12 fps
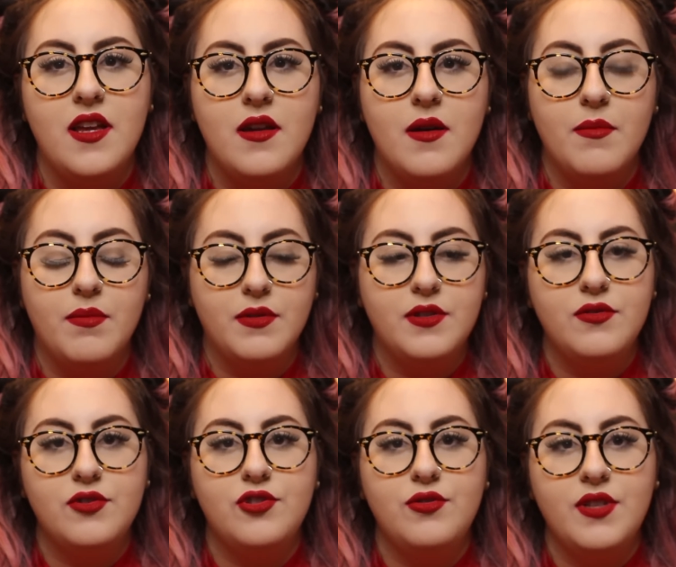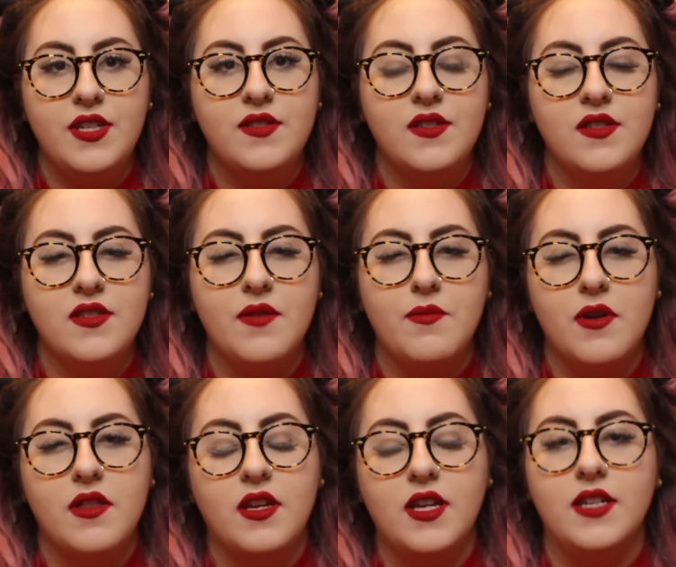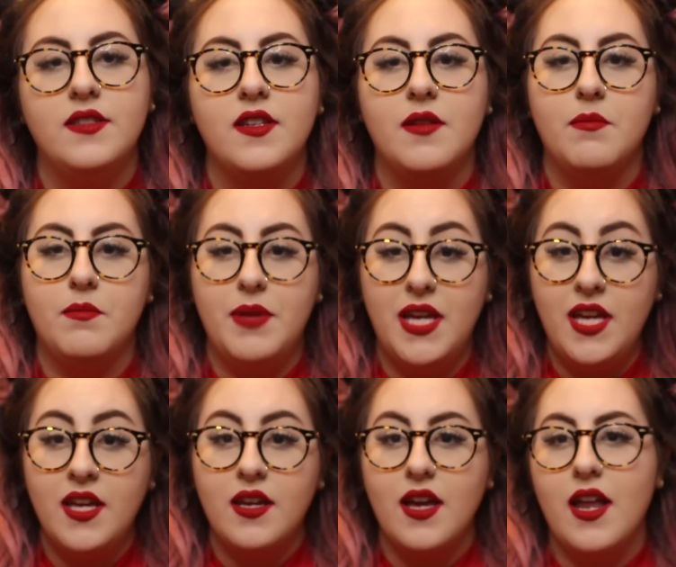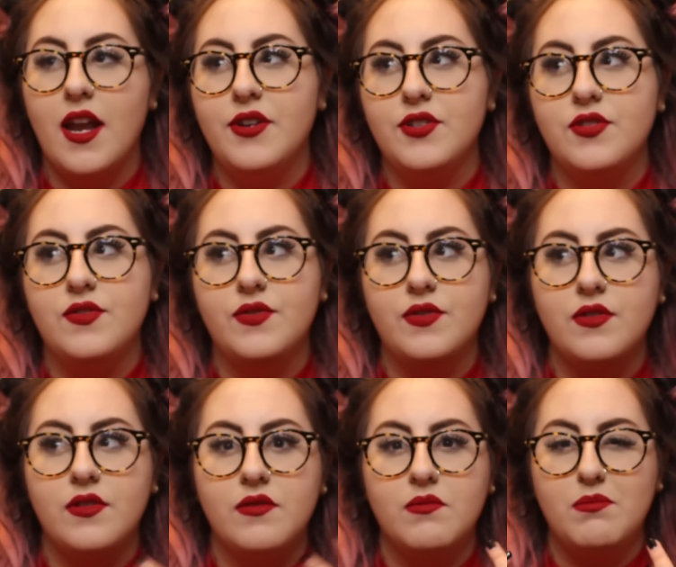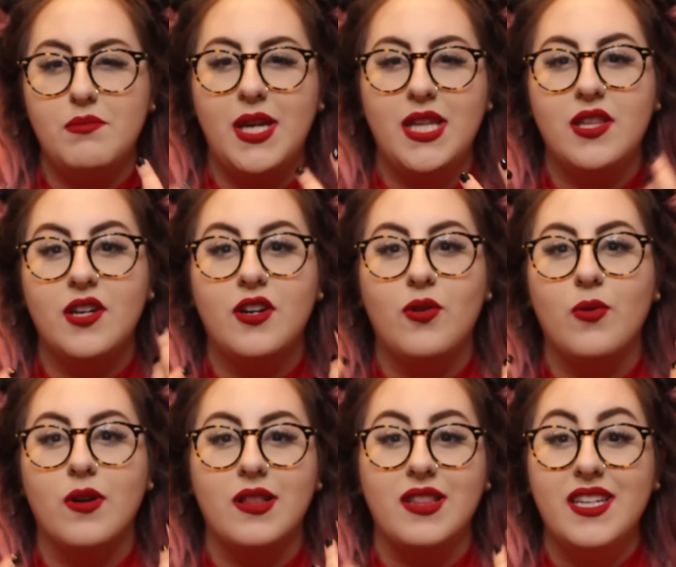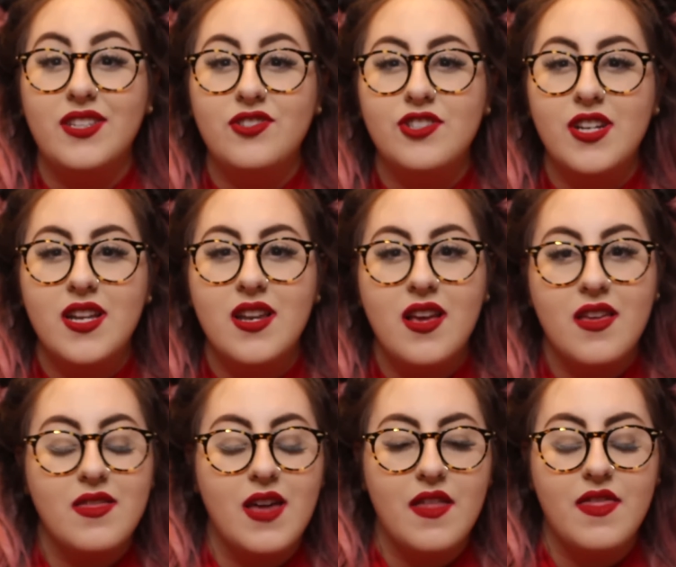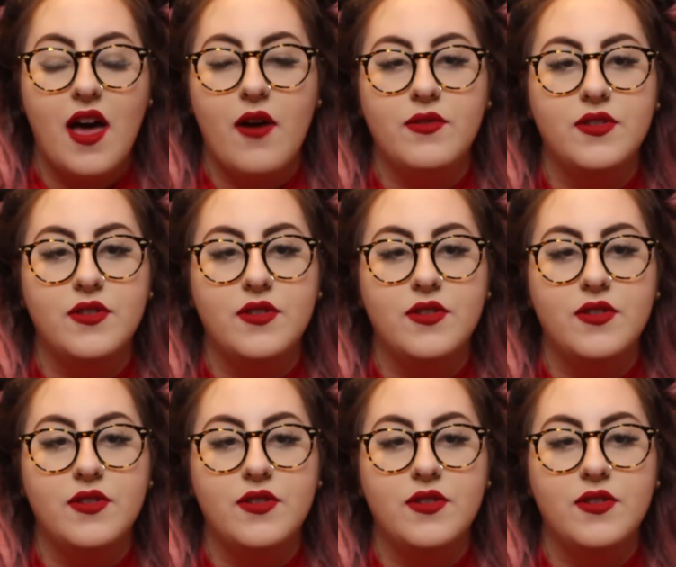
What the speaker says: in blue shoelaces and one of the kids in pink. And I just made the correlation that that